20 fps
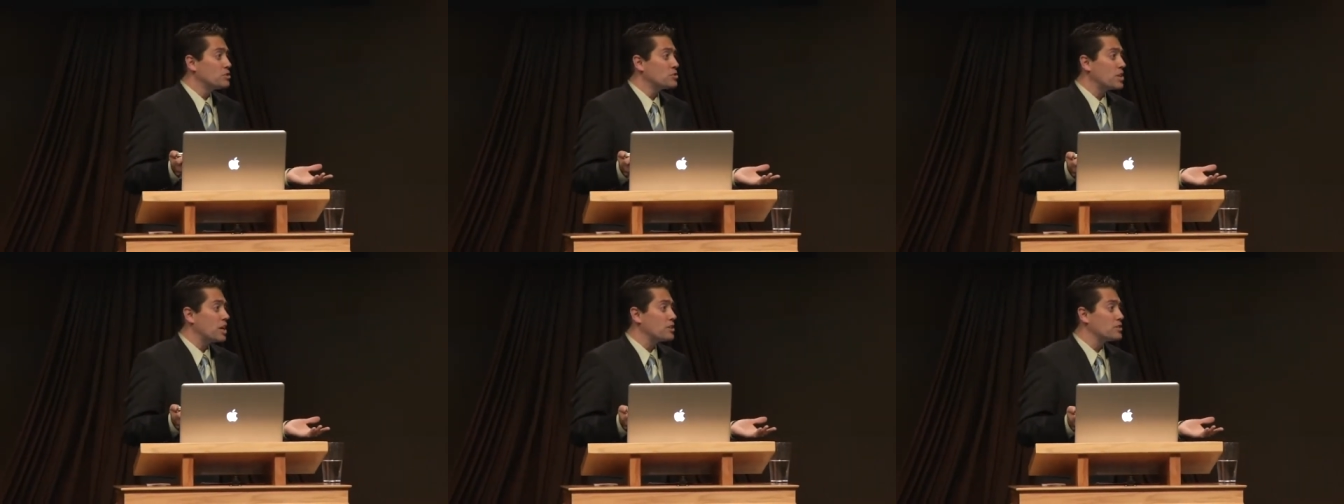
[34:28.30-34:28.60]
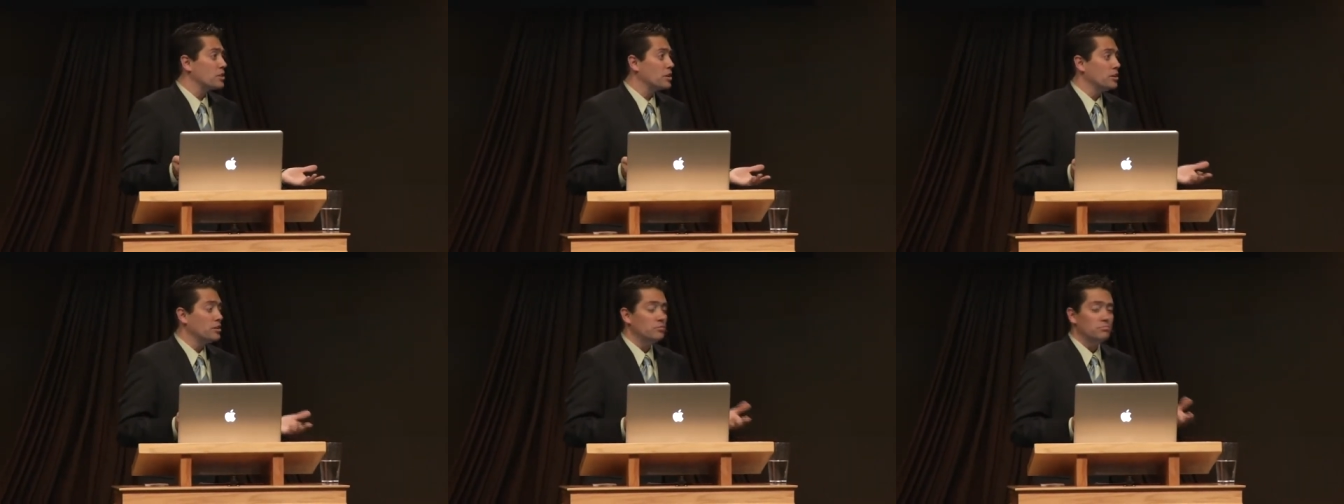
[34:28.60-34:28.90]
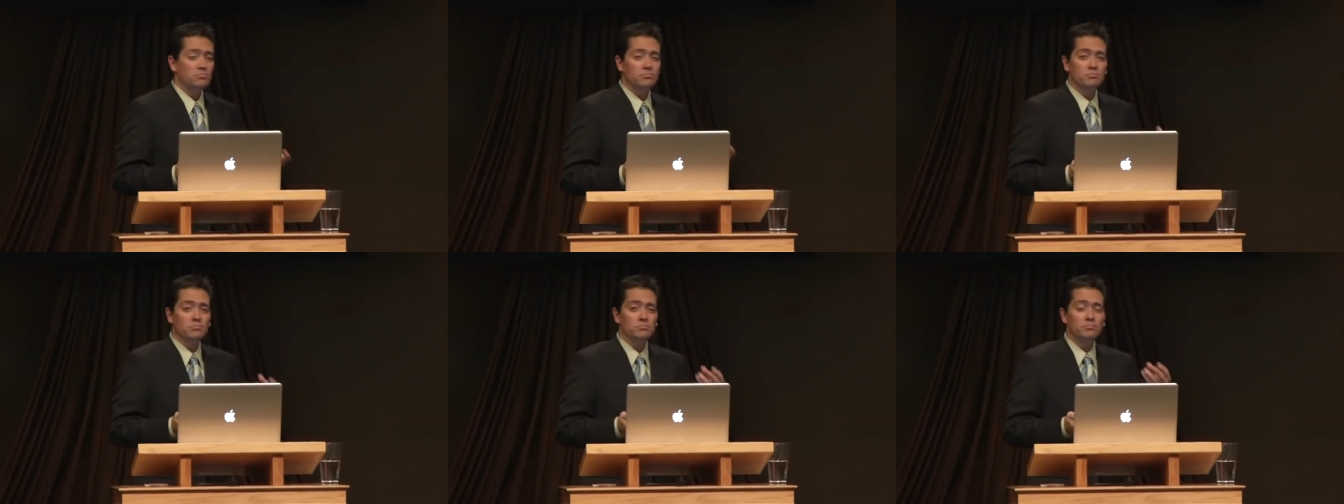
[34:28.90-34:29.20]
just has a
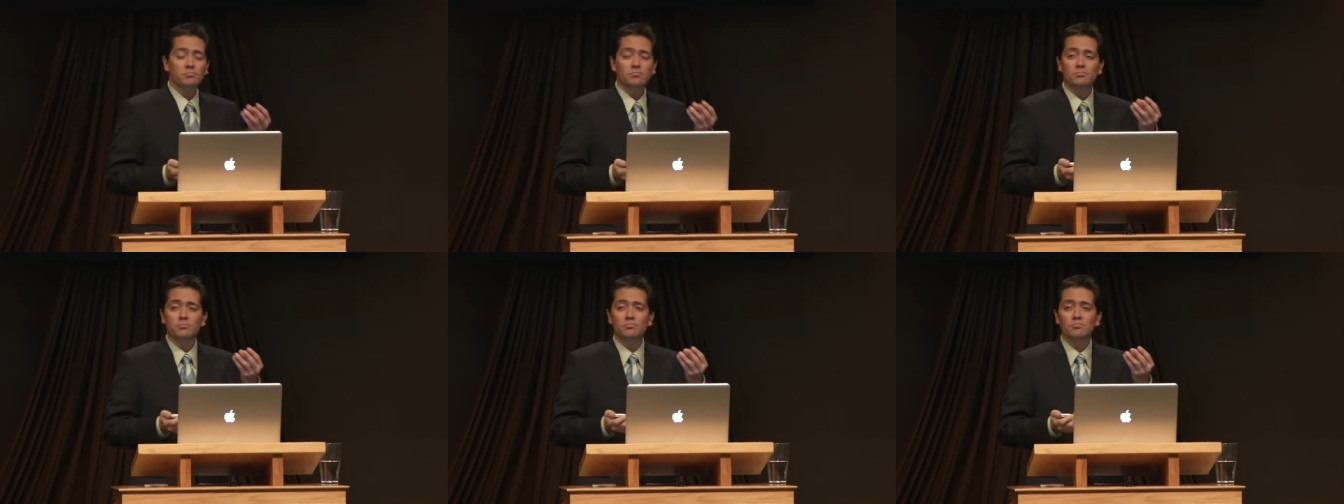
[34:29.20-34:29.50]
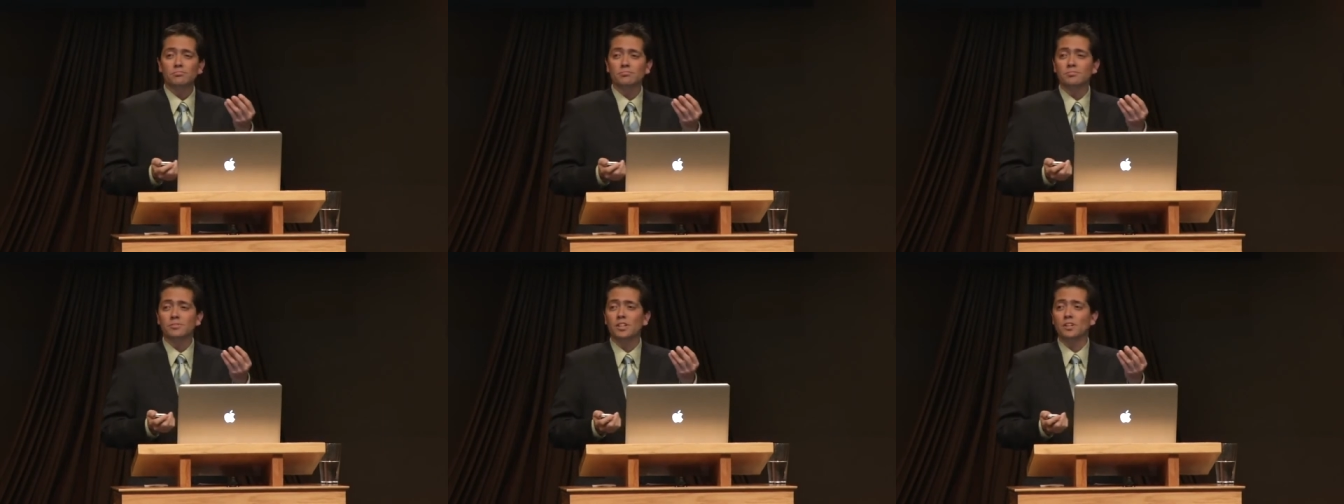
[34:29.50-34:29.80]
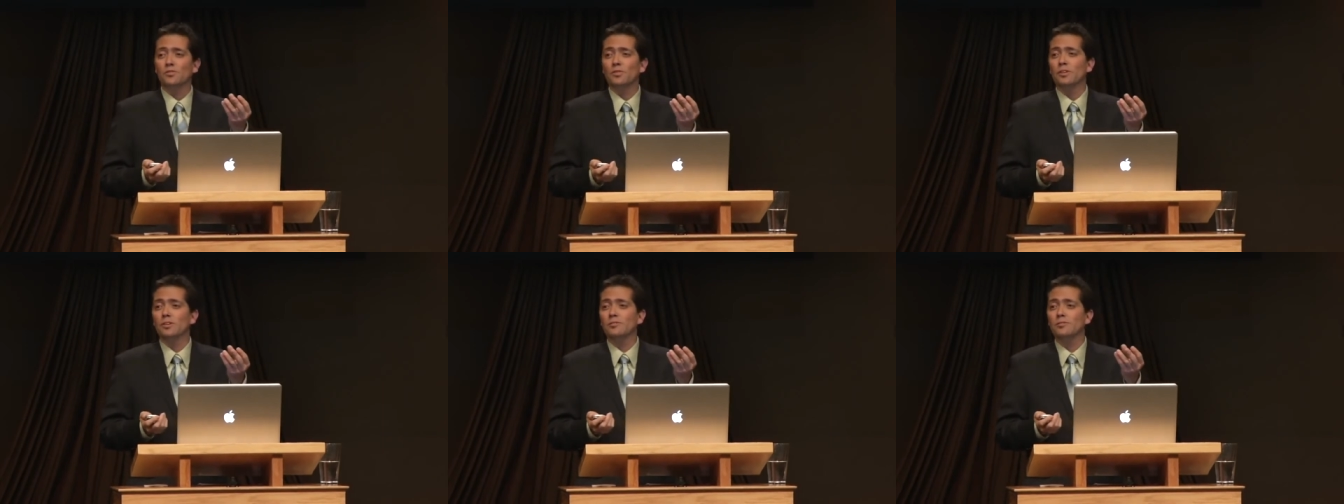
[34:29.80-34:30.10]

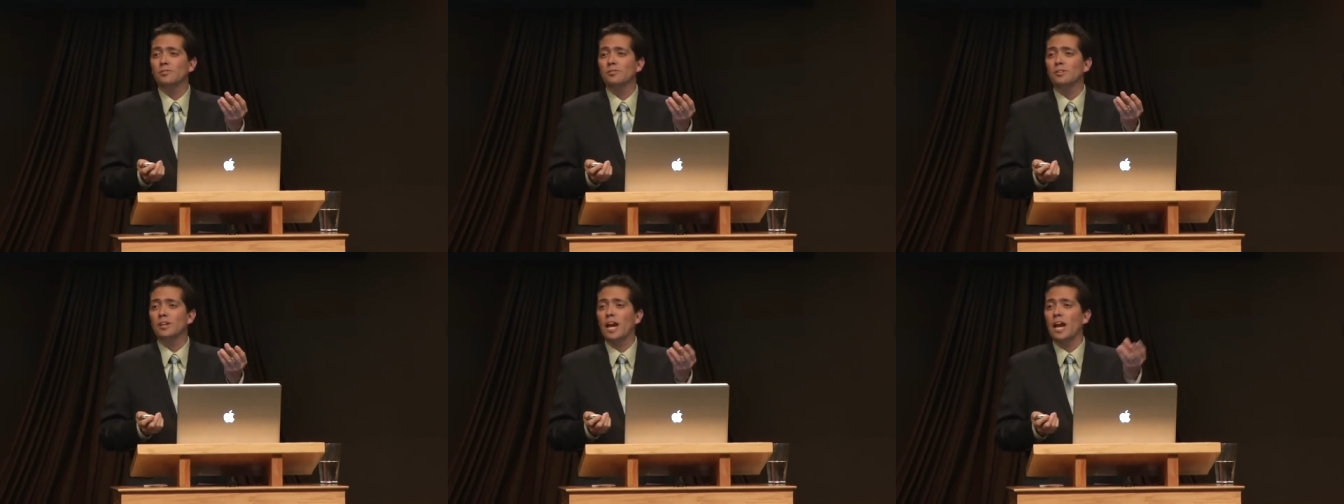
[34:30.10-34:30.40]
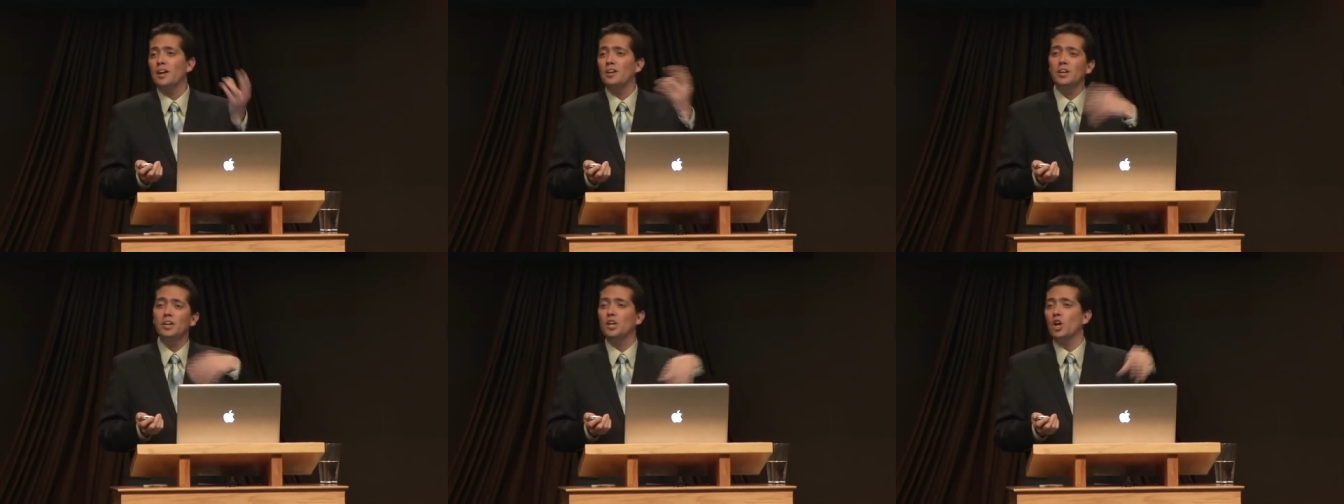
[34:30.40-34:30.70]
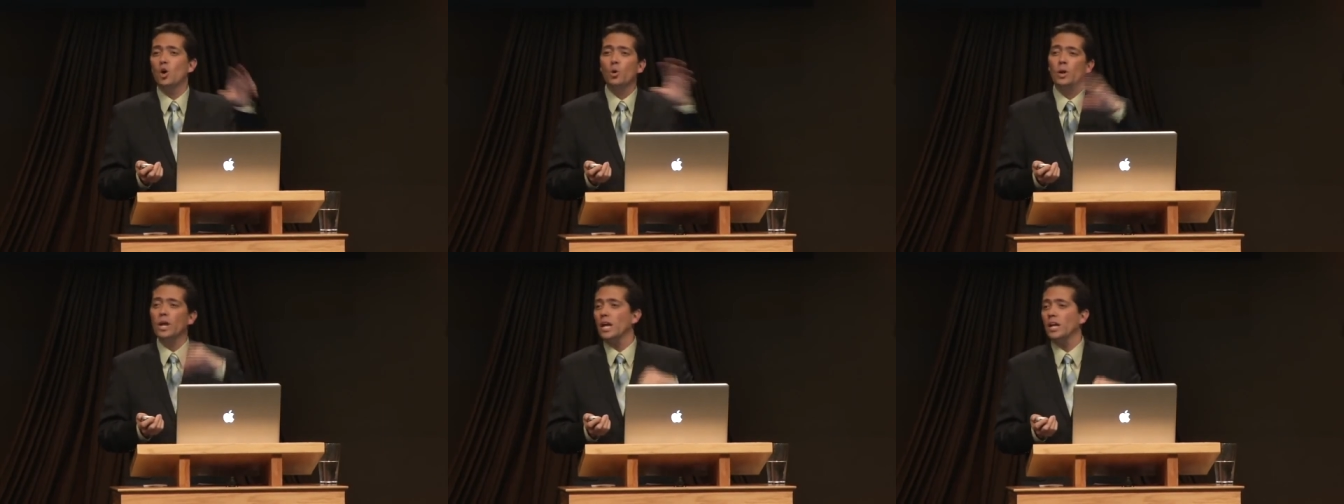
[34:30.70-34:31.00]
different candy
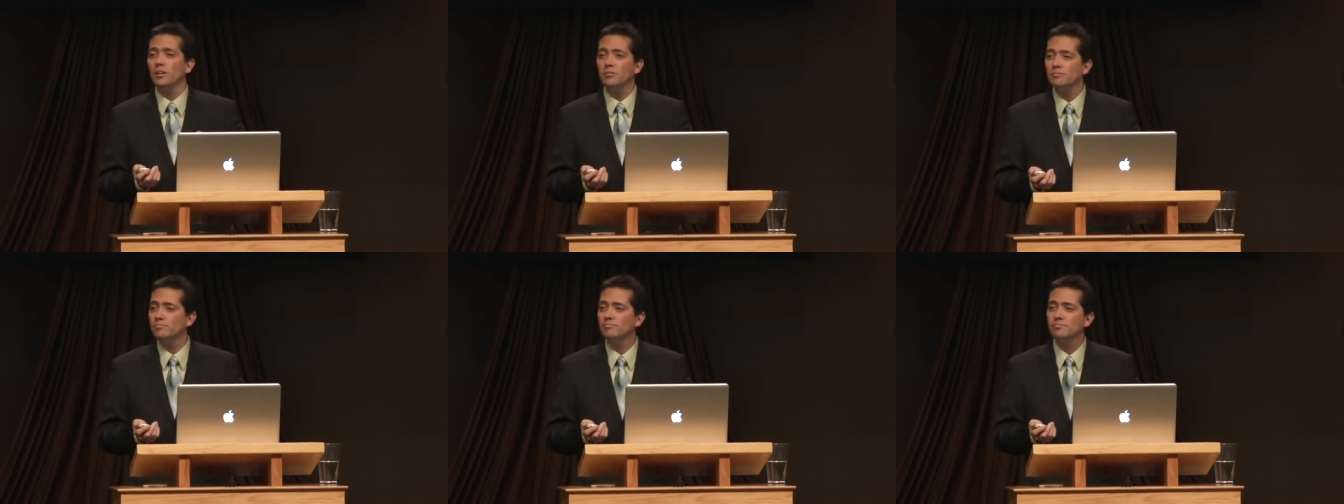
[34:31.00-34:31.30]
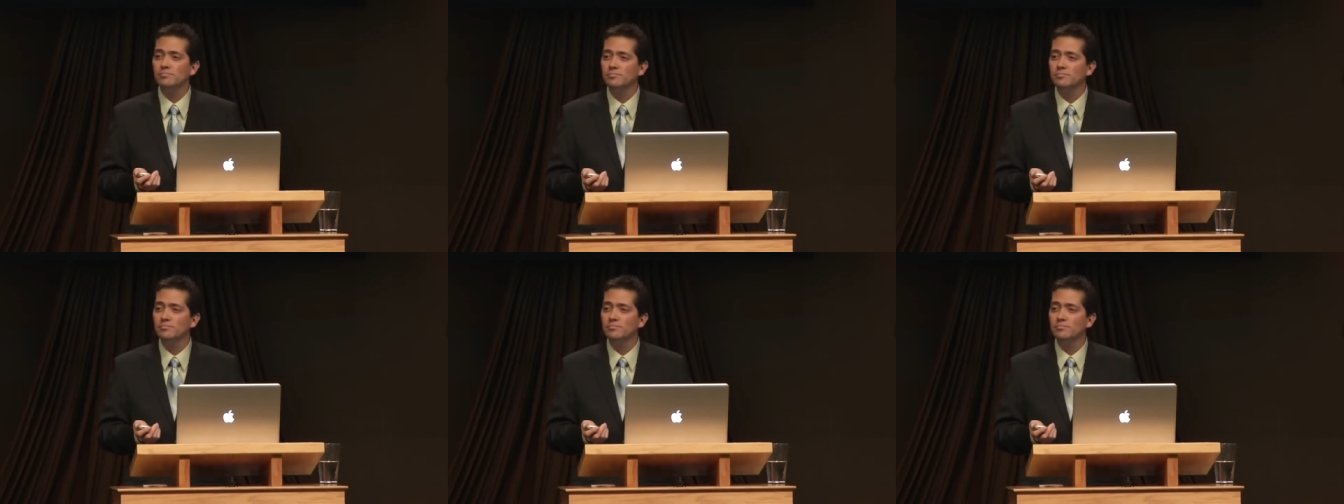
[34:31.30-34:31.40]
coating.